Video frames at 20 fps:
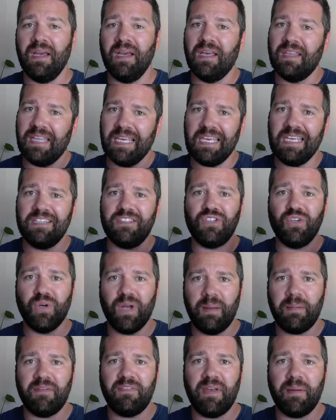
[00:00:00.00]
They get to your
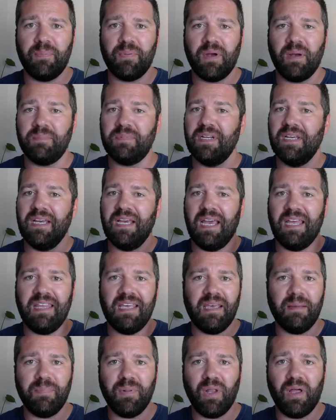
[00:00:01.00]
MFA prompt and they
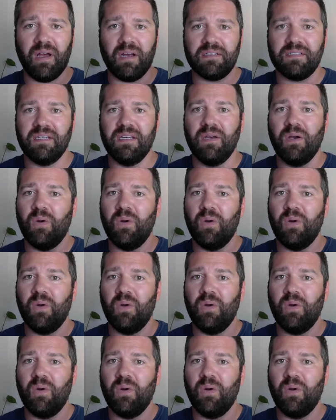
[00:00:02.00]
get blocked.